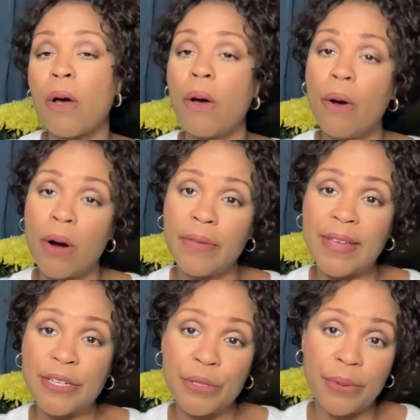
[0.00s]
Or
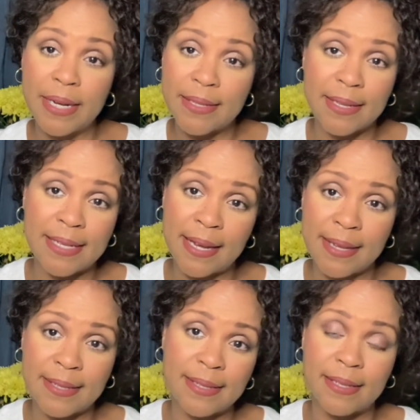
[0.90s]
they do it as a
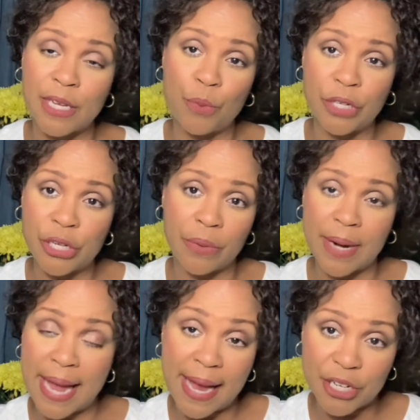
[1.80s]
test to see what your
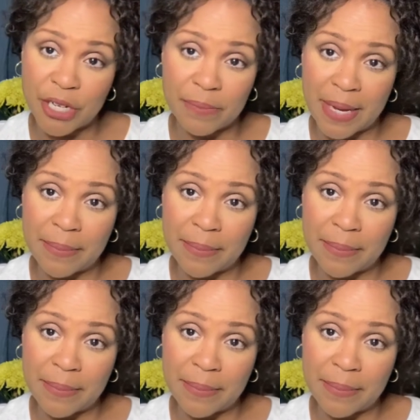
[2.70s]
reaction may